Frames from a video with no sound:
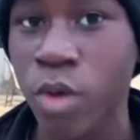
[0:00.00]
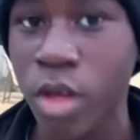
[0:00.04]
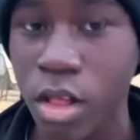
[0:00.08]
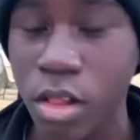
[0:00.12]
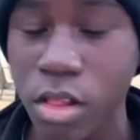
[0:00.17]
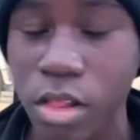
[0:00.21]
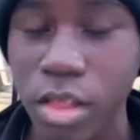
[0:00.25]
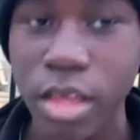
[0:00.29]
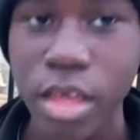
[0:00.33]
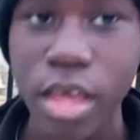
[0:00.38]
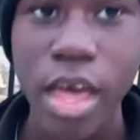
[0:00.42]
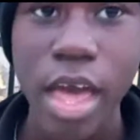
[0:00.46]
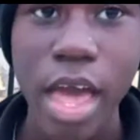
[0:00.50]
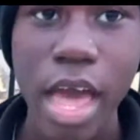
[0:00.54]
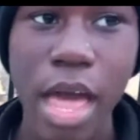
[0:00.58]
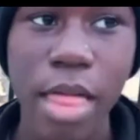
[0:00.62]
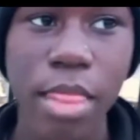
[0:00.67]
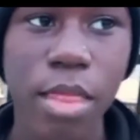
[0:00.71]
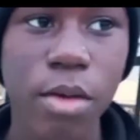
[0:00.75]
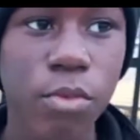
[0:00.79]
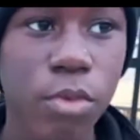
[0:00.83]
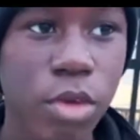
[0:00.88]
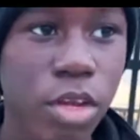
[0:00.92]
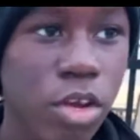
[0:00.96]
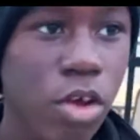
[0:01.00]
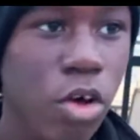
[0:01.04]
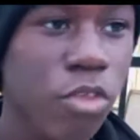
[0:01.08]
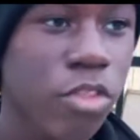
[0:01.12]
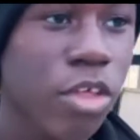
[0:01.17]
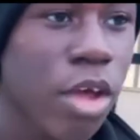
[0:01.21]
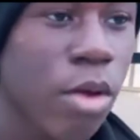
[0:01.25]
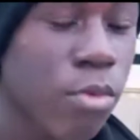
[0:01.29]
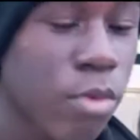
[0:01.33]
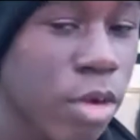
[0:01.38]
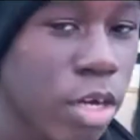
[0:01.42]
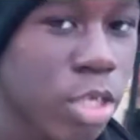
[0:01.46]
will, and then we know
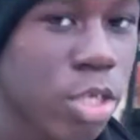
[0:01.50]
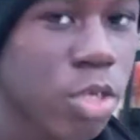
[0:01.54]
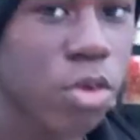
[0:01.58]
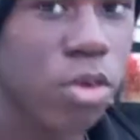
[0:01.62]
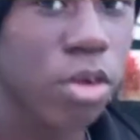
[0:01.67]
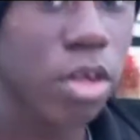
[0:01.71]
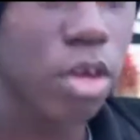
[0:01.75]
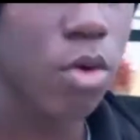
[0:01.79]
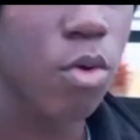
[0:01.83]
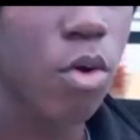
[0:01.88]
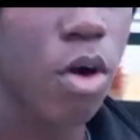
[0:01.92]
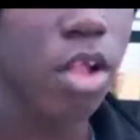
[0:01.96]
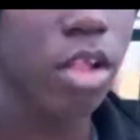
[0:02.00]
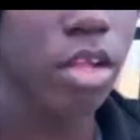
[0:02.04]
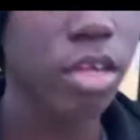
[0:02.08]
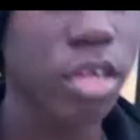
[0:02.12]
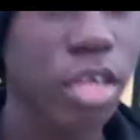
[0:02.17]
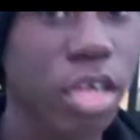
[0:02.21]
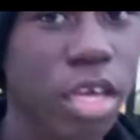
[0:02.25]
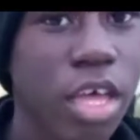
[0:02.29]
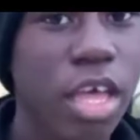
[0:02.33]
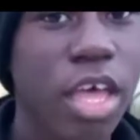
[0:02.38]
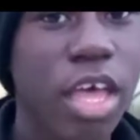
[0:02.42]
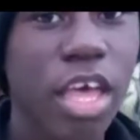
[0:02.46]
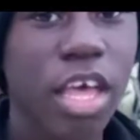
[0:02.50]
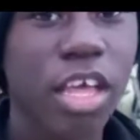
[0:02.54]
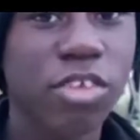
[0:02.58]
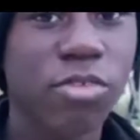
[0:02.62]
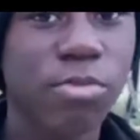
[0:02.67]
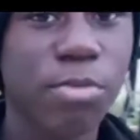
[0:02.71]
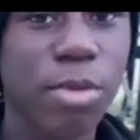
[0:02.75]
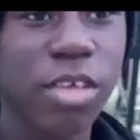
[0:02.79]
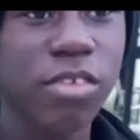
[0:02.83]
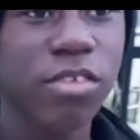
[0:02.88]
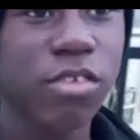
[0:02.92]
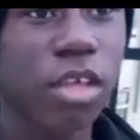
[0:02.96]
that racial inequality is
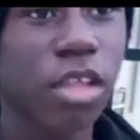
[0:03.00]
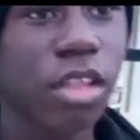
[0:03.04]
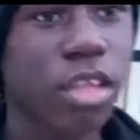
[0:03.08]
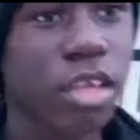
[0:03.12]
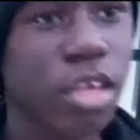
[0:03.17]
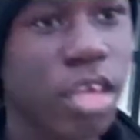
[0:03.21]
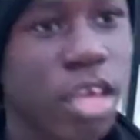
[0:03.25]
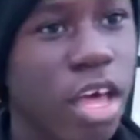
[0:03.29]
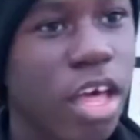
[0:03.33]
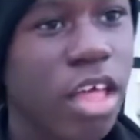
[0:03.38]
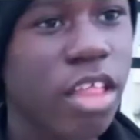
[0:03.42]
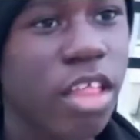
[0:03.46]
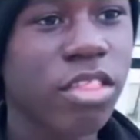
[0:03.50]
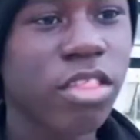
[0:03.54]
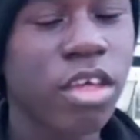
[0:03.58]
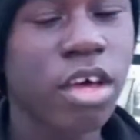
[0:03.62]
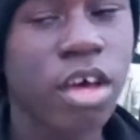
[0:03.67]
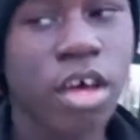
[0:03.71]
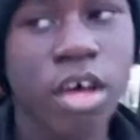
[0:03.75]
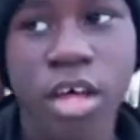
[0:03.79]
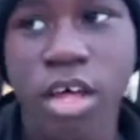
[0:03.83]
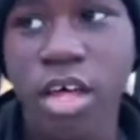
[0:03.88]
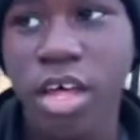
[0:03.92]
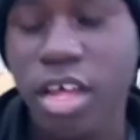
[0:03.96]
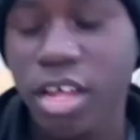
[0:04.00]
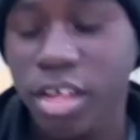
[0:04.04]
basically the